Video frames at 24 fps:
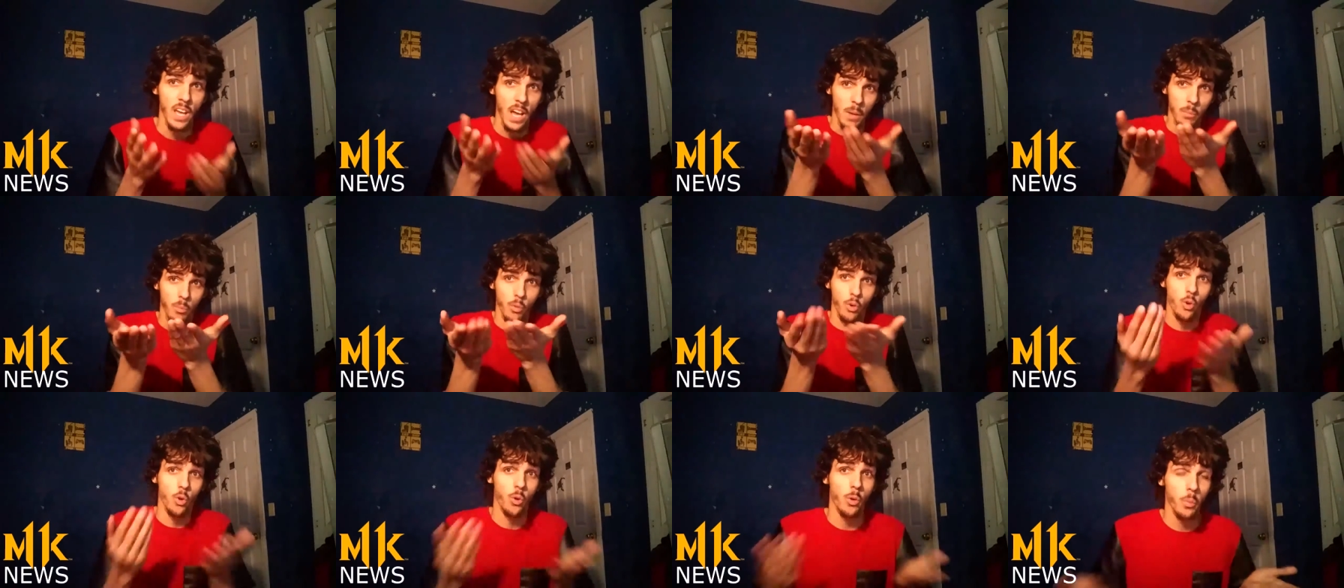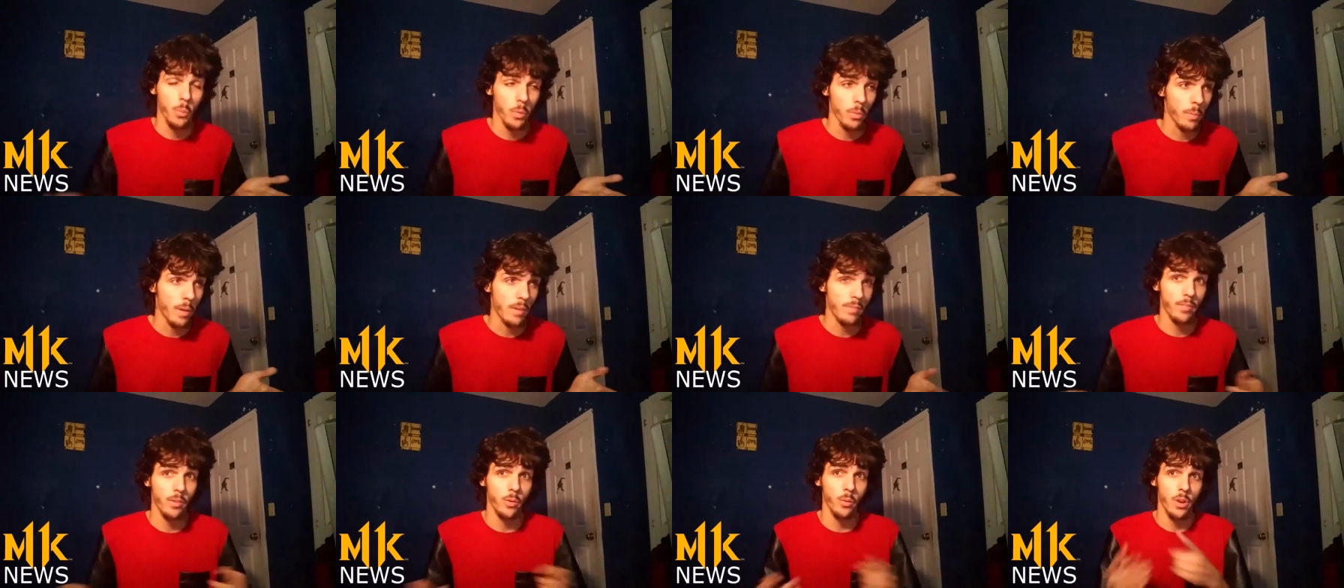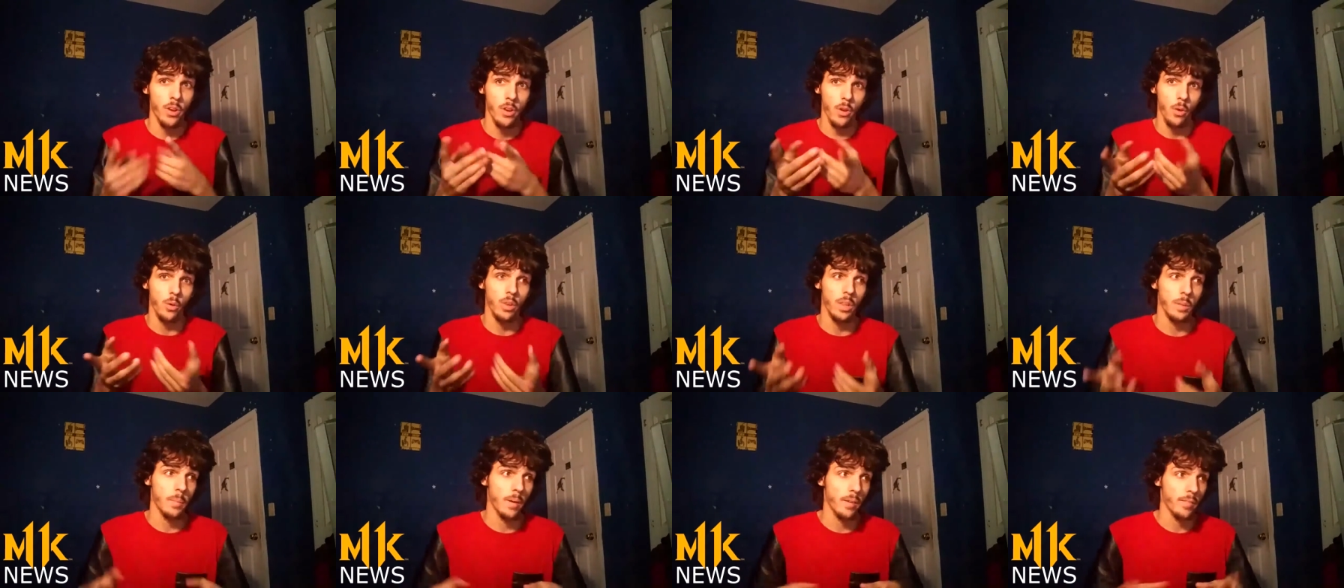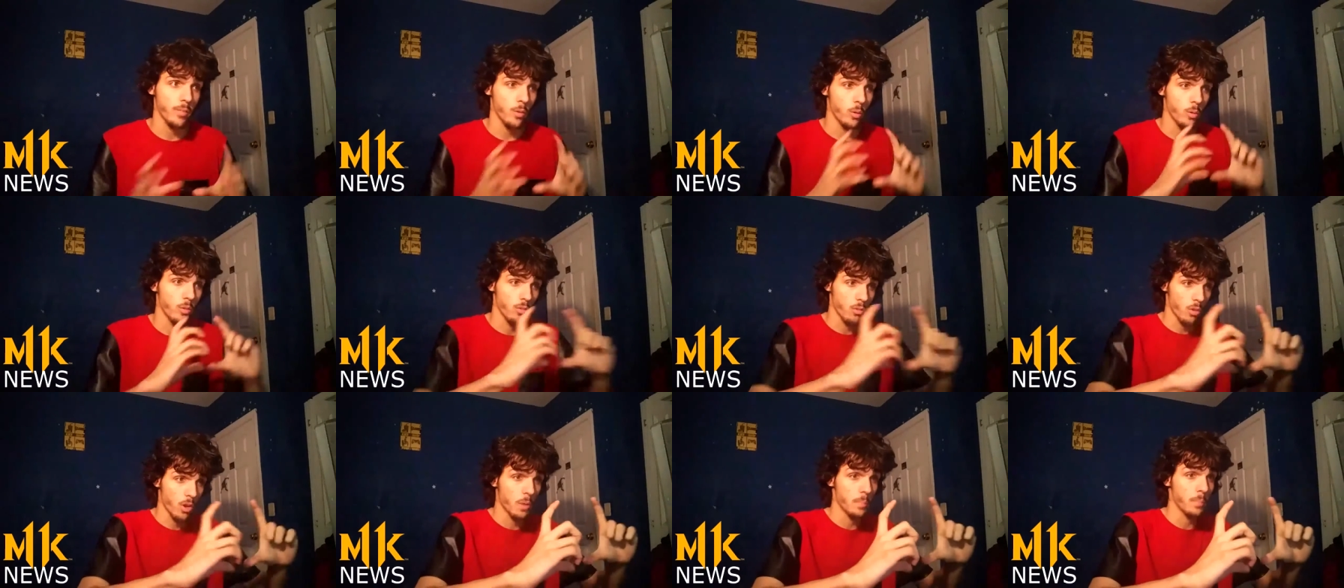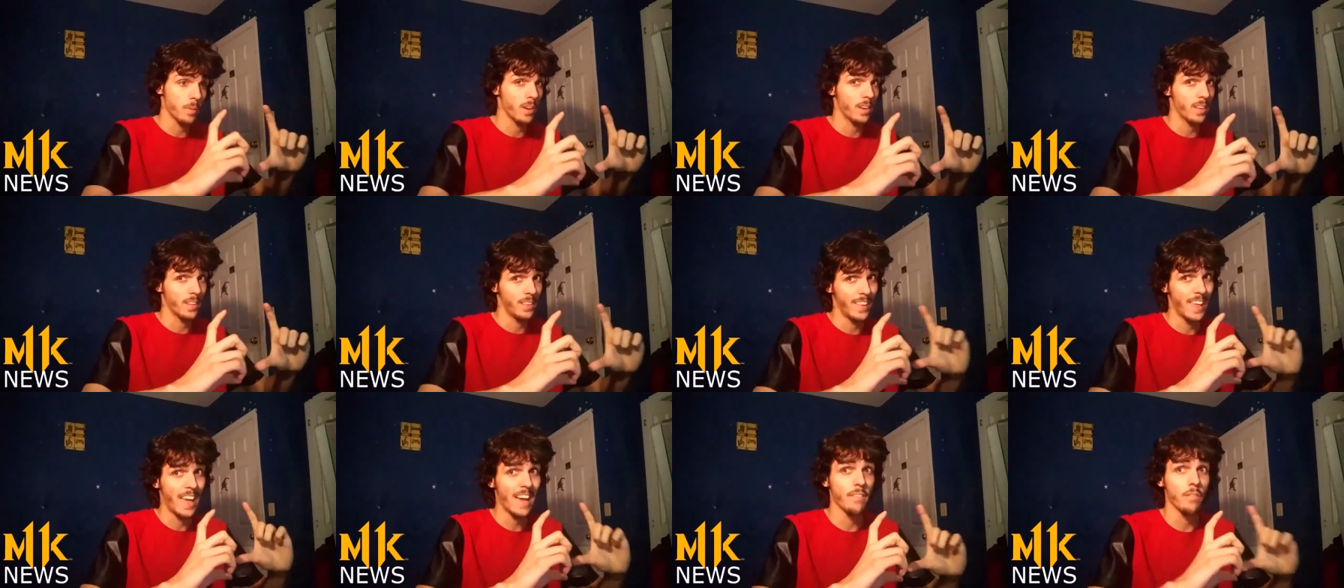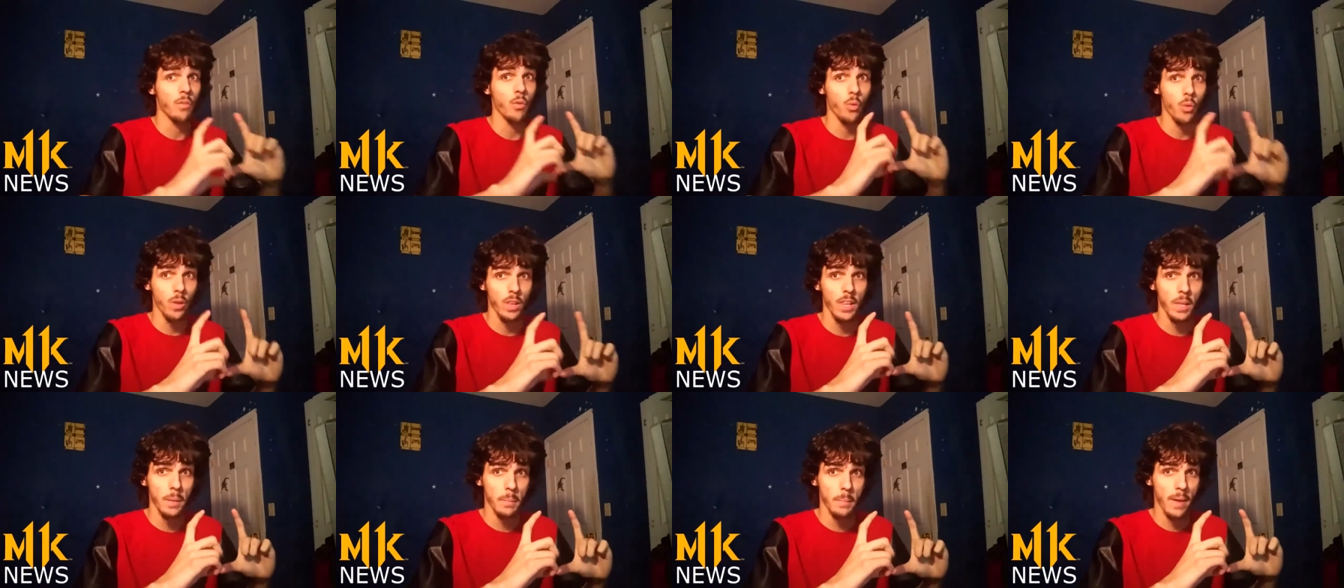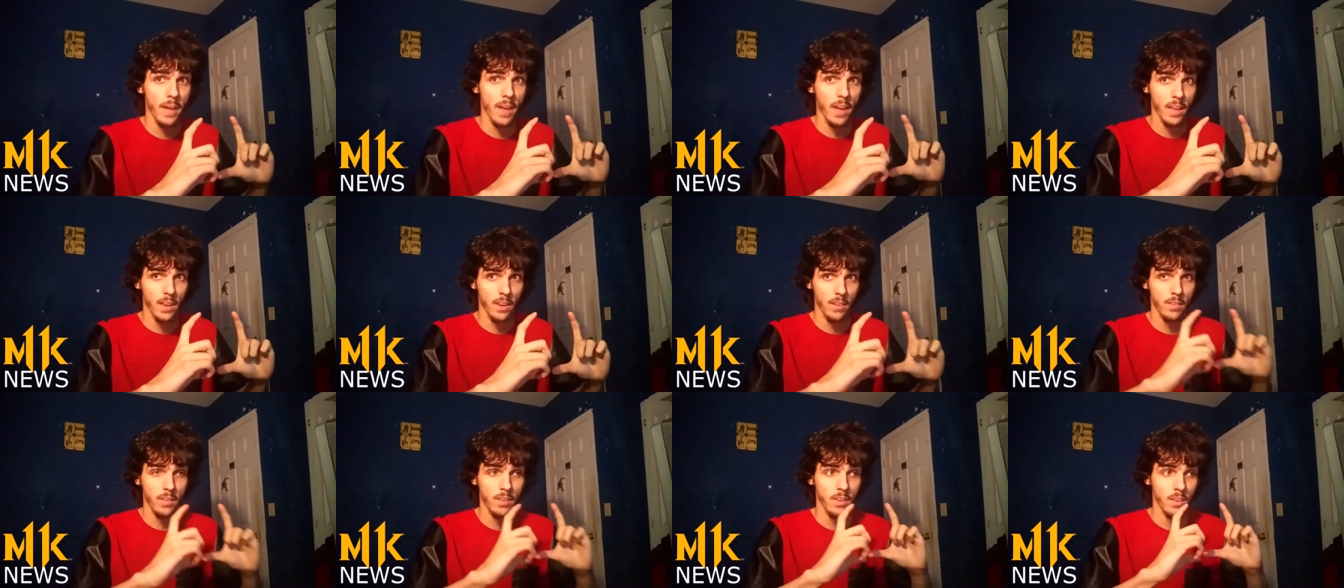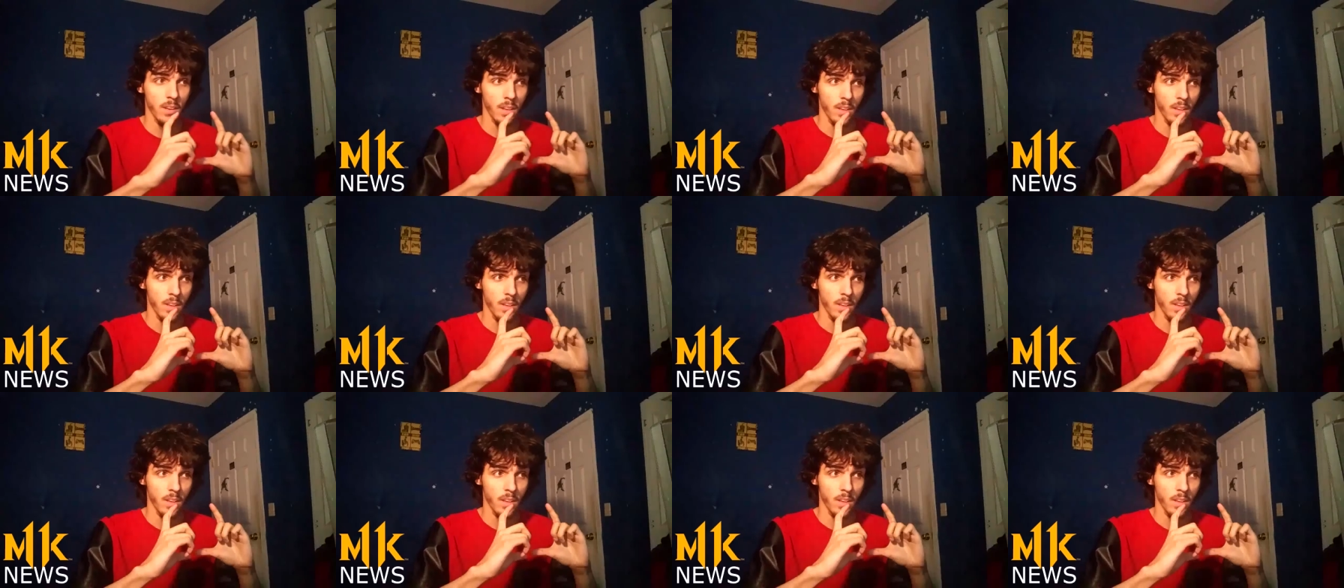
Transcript: I'm recording with my phone and only my phone, so I'm going to have a really bad